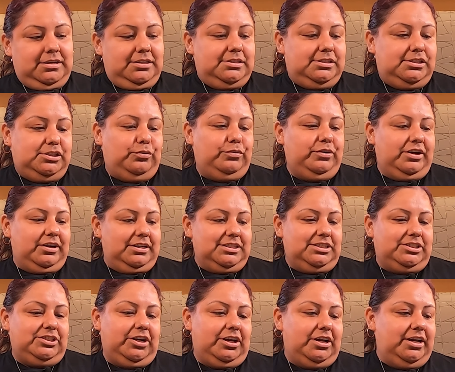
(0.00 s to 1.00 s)
So we're gonna
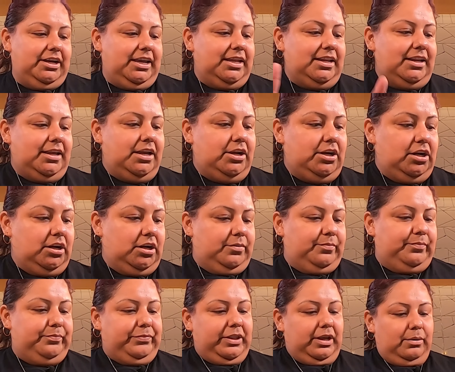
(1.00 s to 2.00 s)
start cooking here.
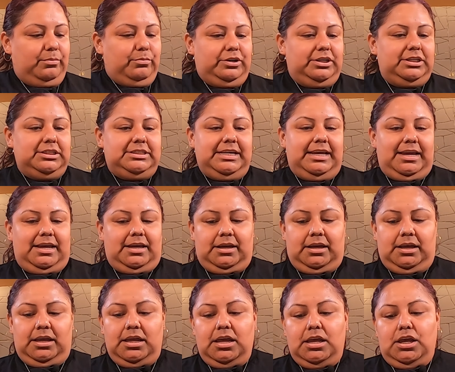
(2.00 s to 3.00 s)
I'm gonna
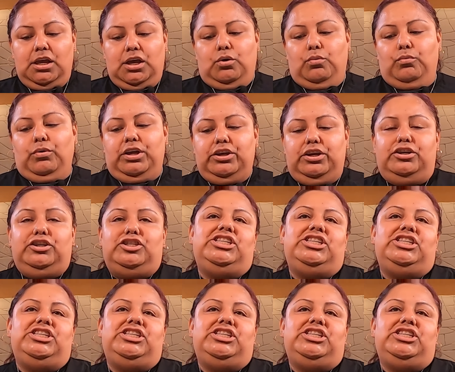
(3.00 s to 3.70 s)
take, while your